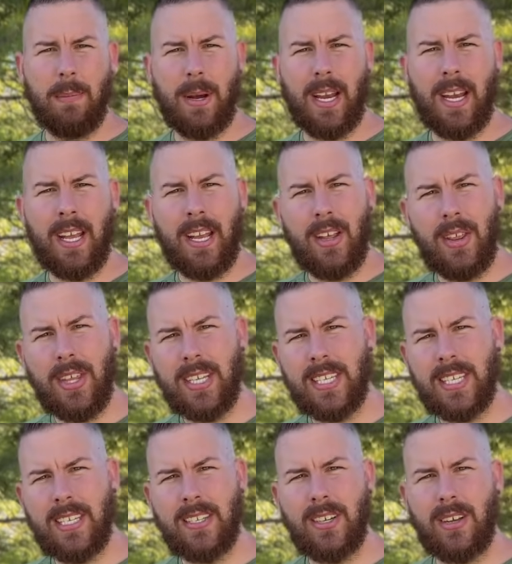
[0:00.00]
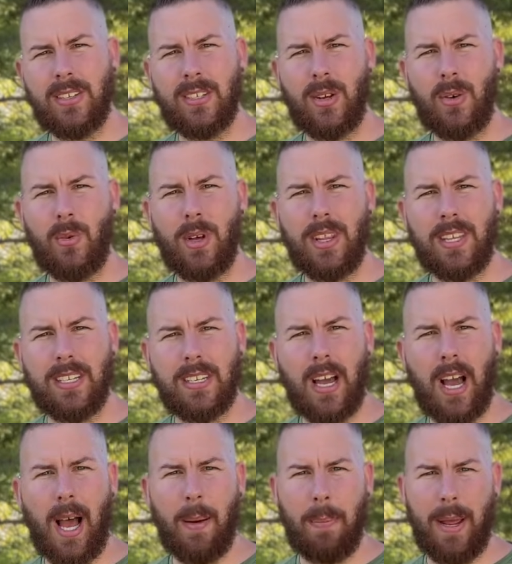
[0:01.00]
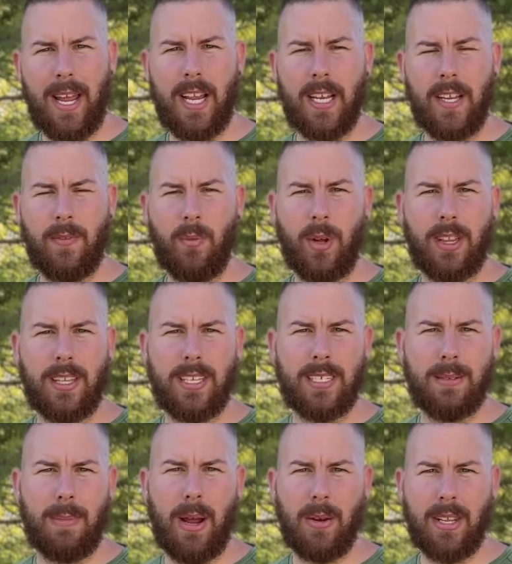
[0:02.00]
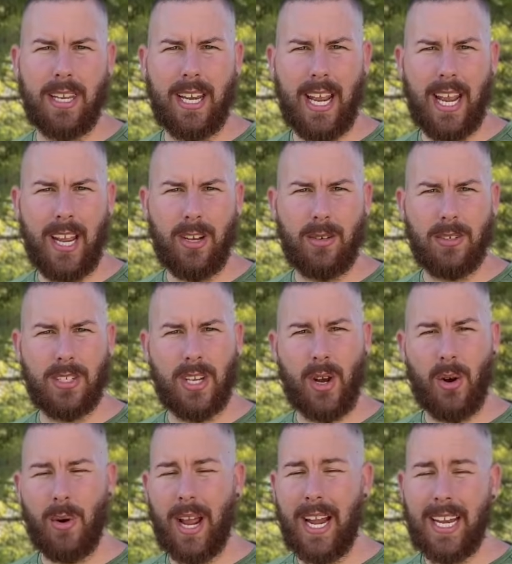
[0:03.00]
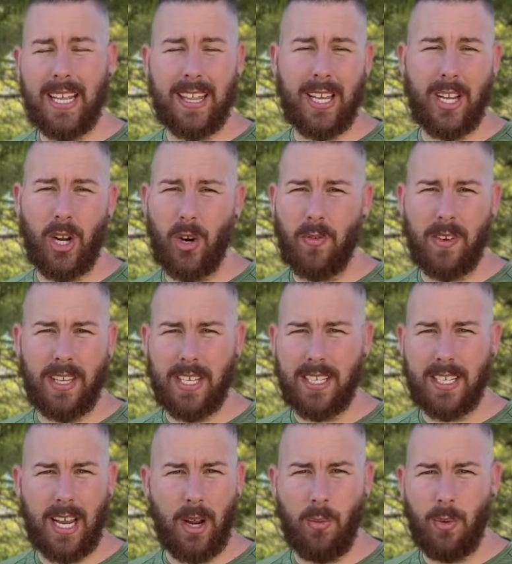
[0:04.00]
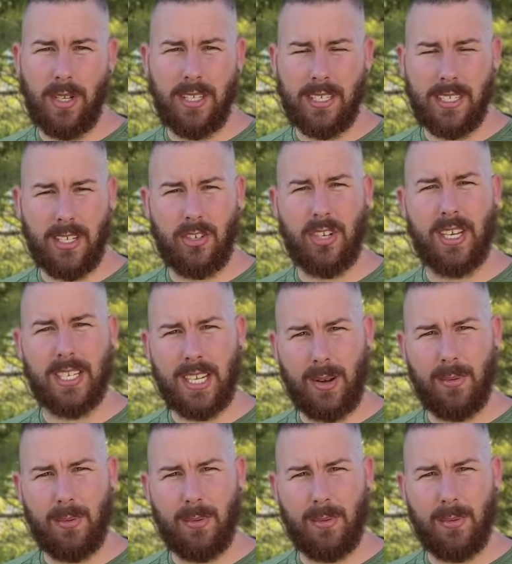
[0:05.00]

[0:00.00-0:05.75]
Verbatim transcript: But this is also the top end of what this mount can handle. So anything over this, I wouldn't suggest.